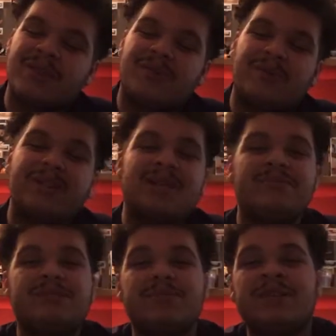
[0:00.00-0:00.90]
When it
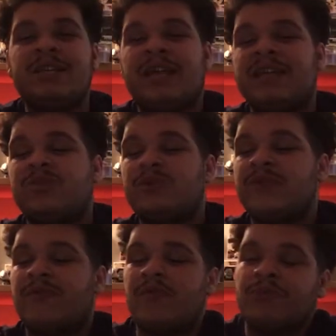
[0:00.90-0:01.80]
comes to me in
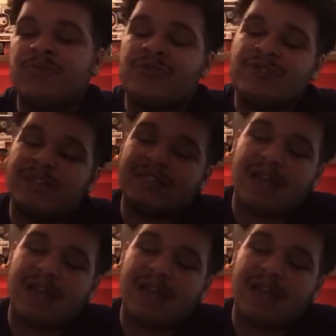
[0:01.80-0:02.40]
A24 movies,